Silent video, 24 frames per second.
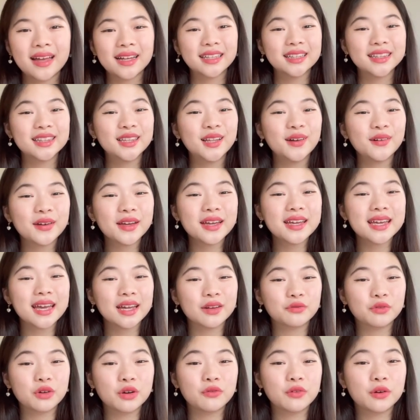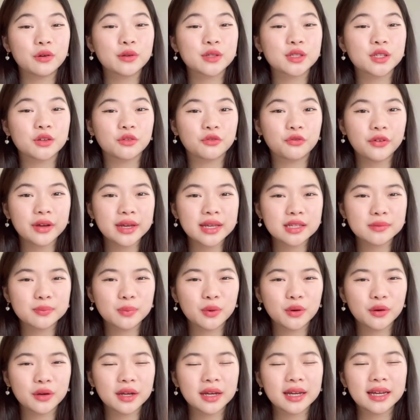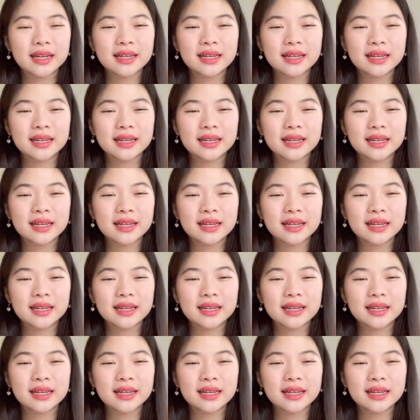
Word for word: Looking at reviews on Facebook,